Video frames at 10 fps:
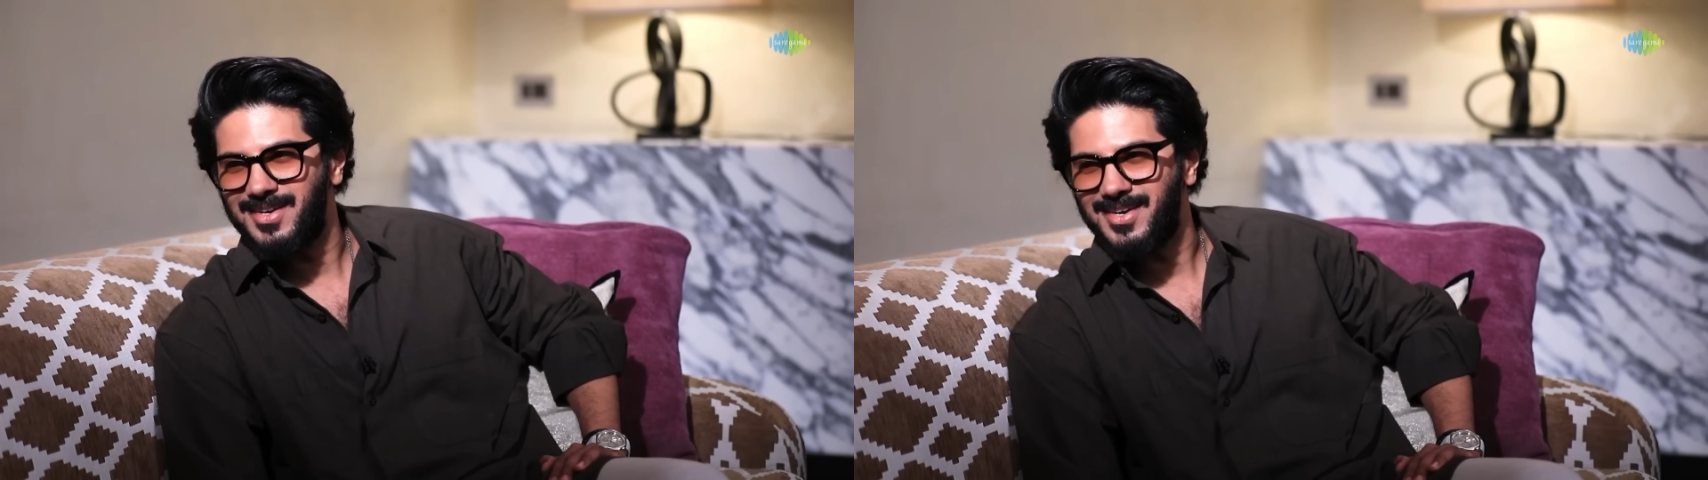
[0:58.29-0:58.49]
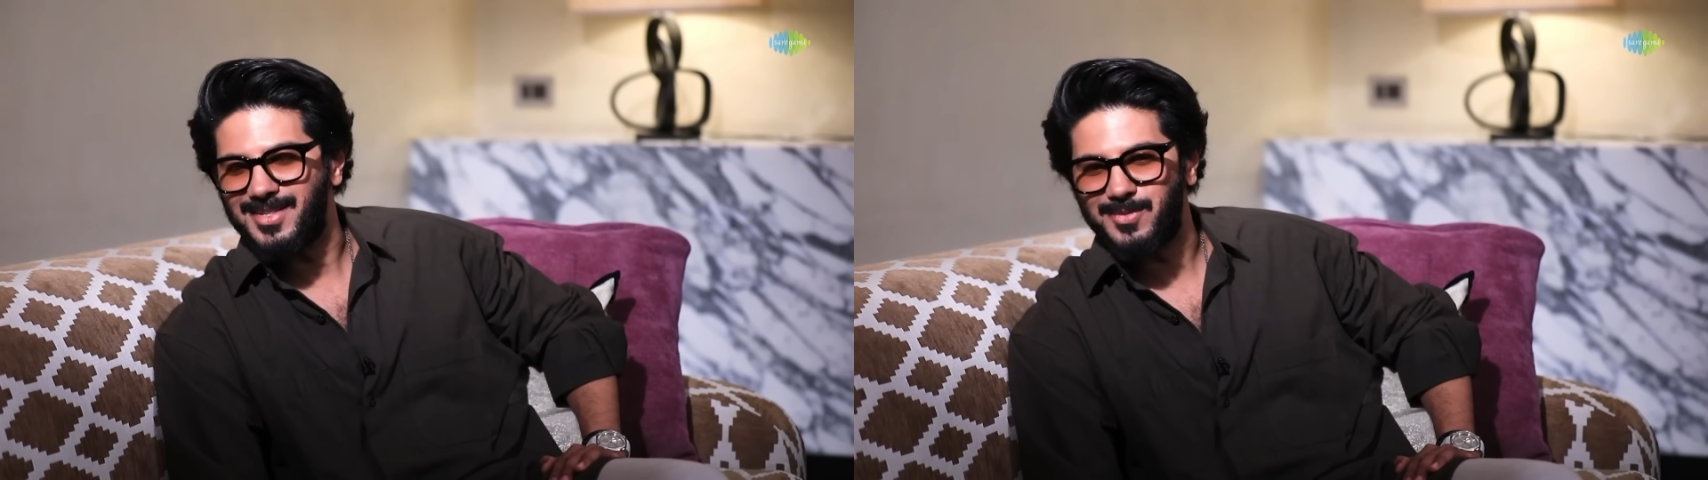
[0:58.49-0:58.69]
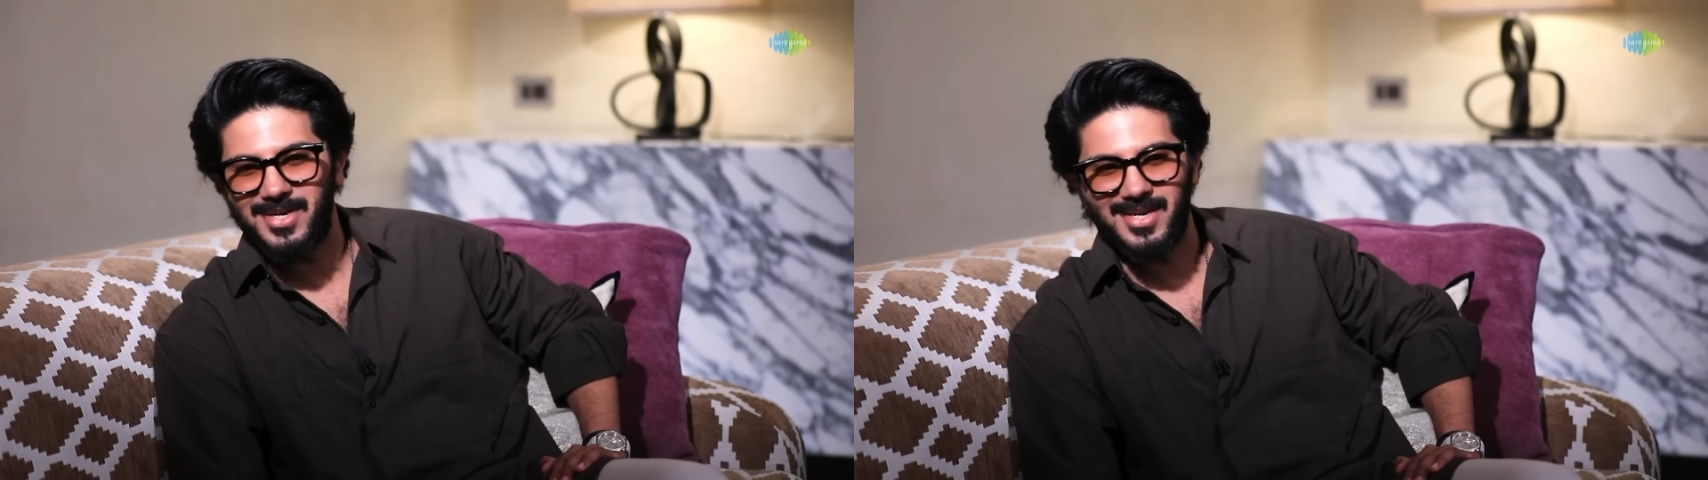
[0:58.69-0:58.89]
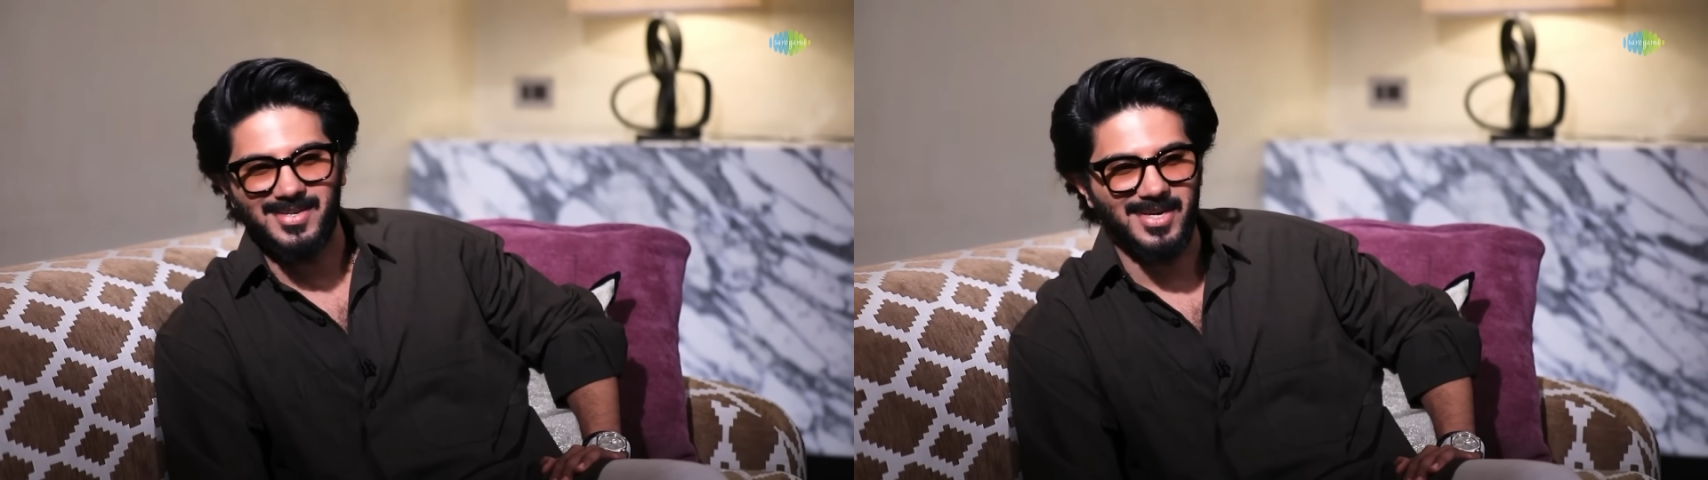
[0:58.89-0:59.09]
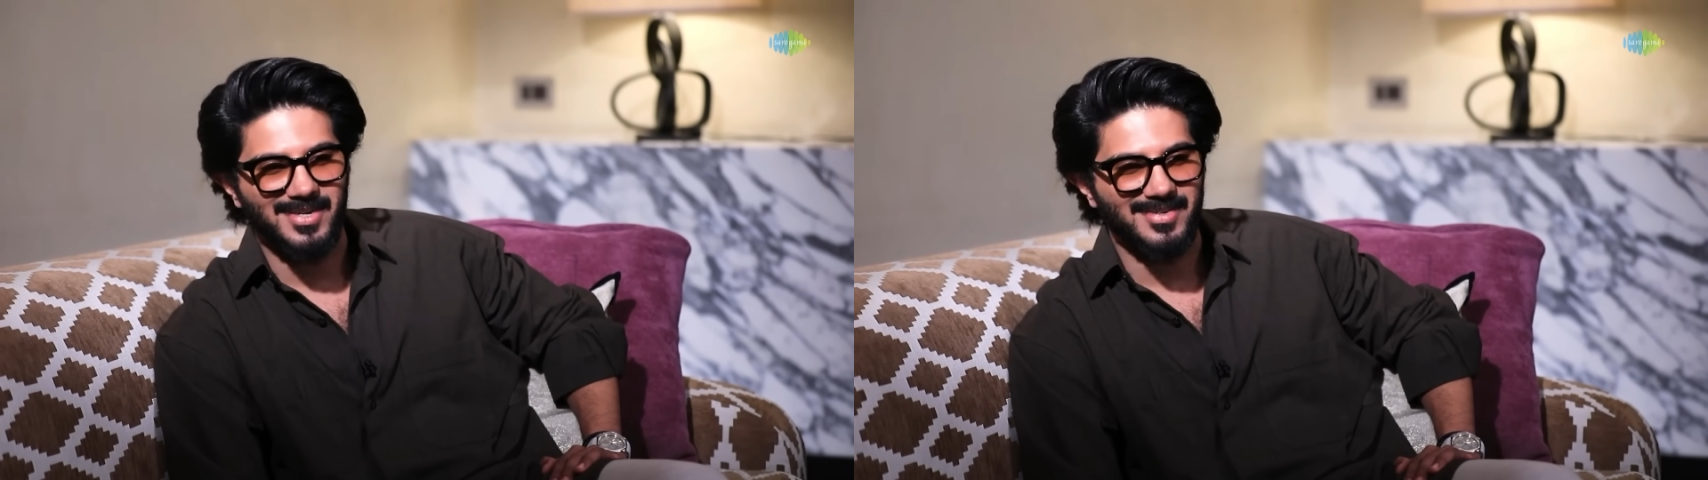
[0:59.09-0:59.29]
And we're
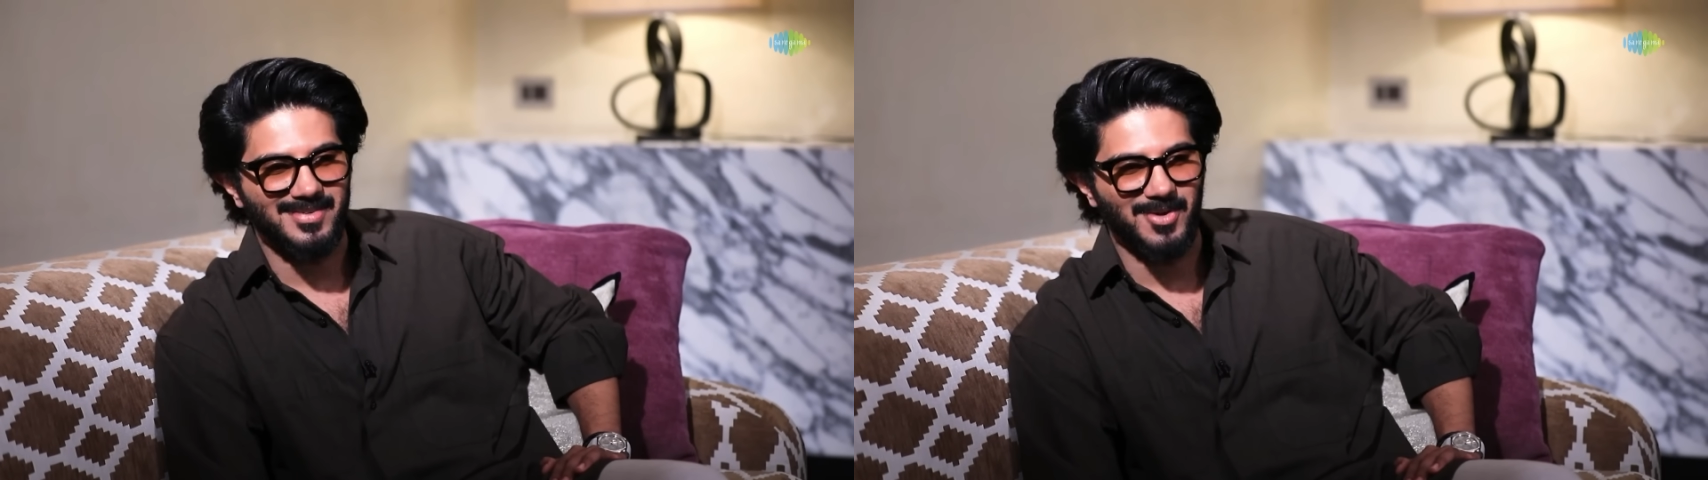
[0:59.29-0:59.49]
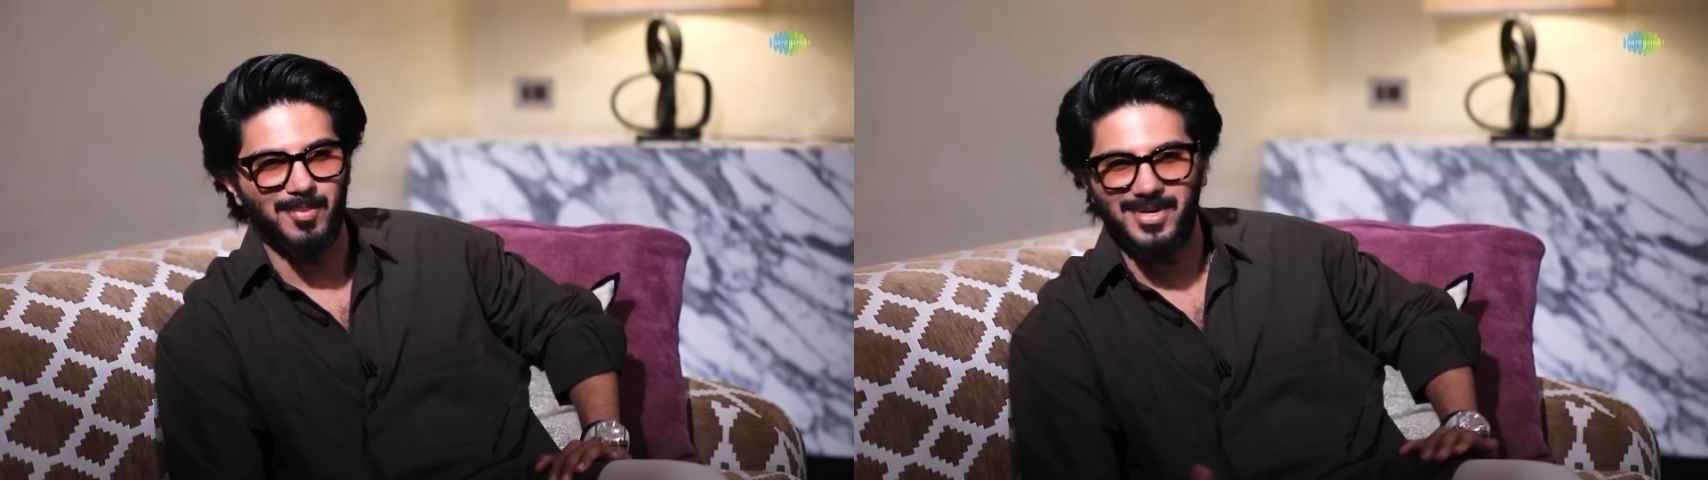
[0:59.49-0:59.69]
like normal